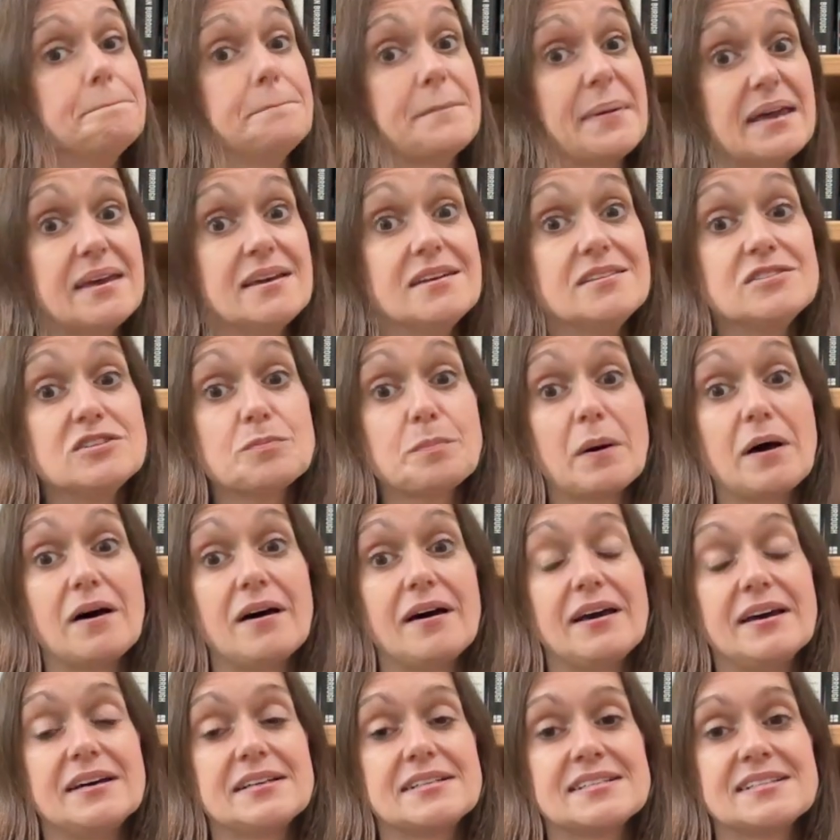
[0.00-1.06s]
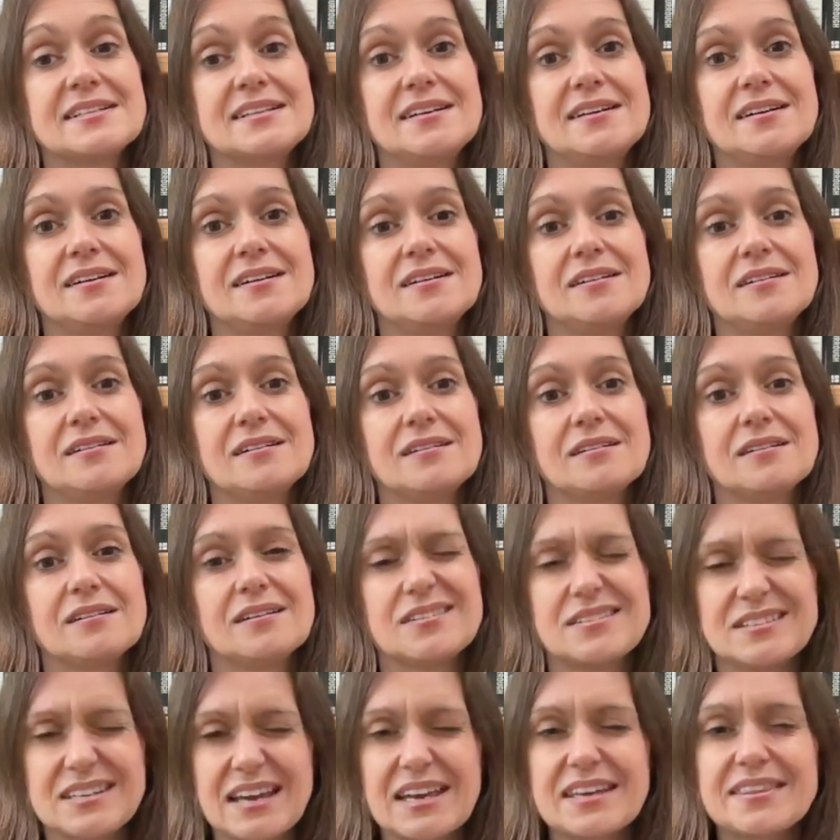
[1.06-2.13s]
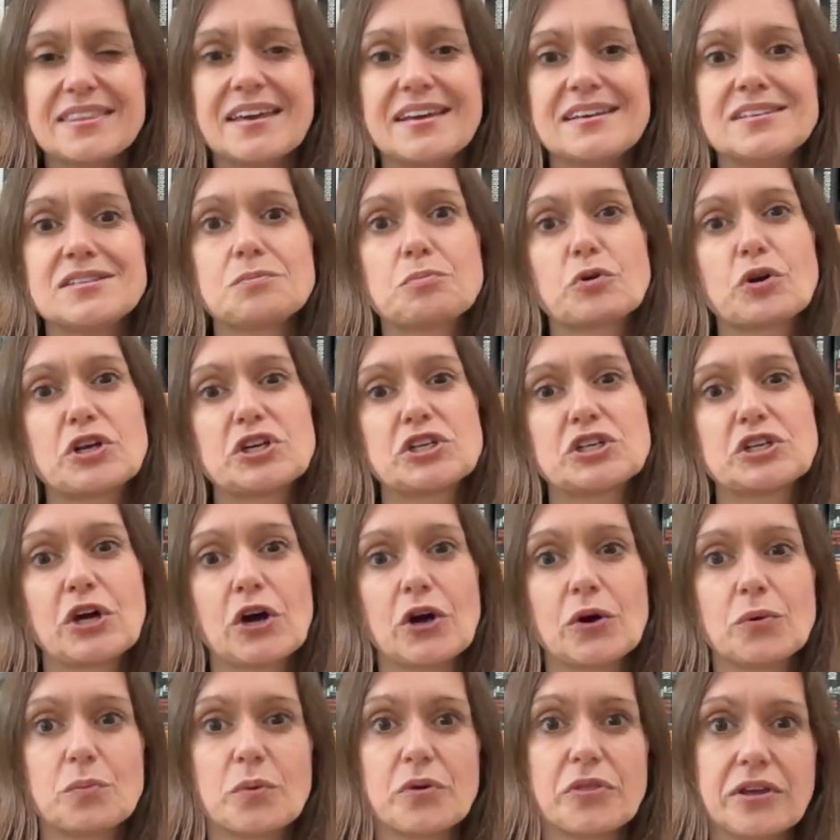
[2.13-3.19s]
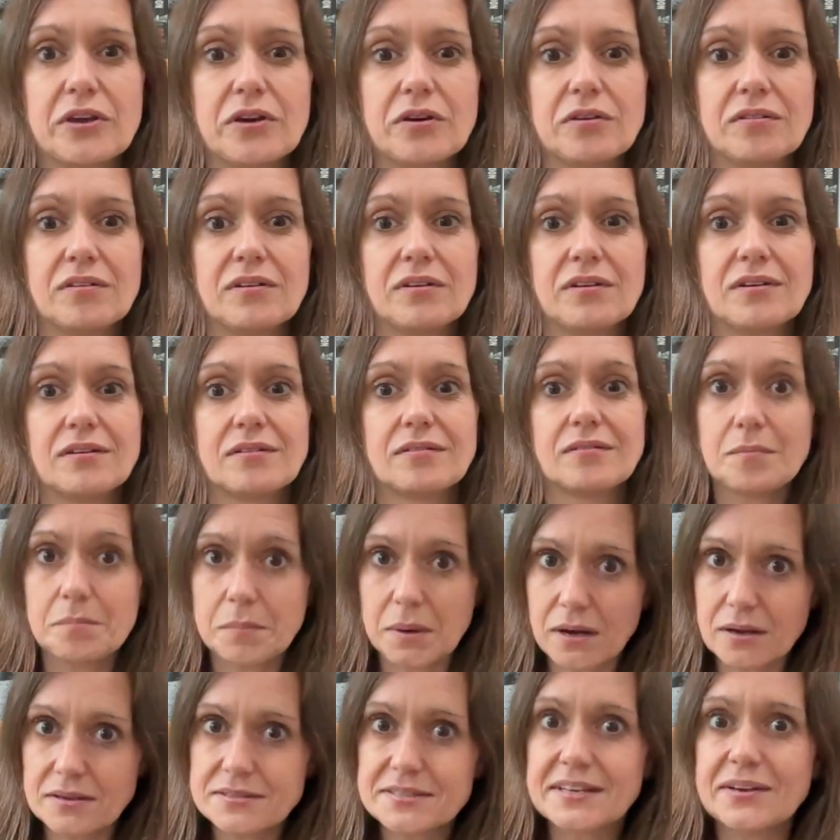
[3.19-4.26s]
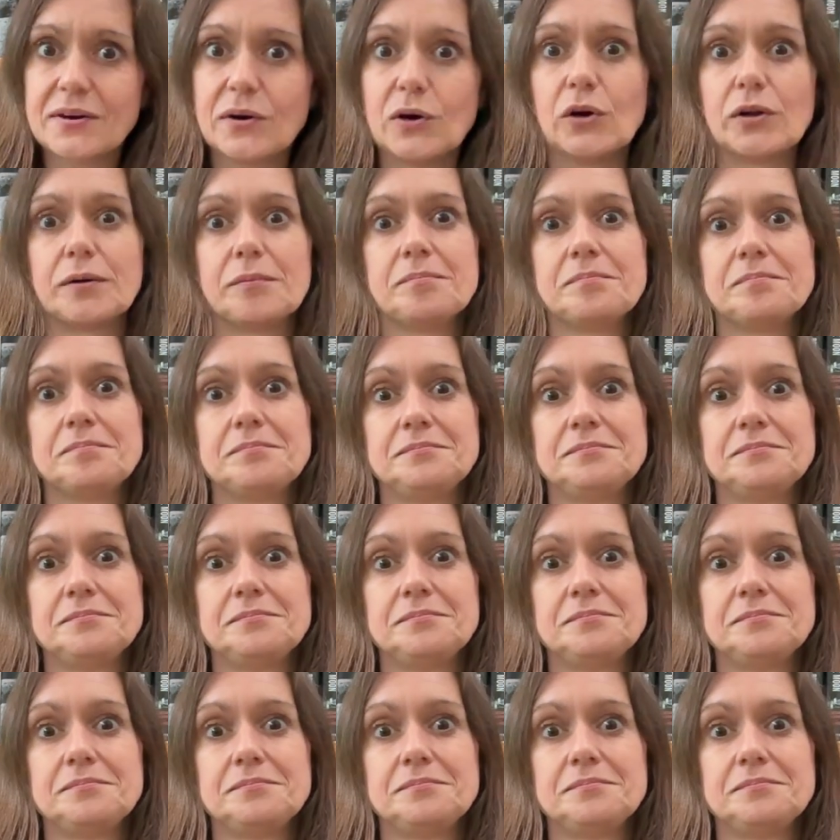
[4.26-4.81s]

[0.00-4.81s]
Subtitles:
be inspired, and take that inspiration home with you and pass it on.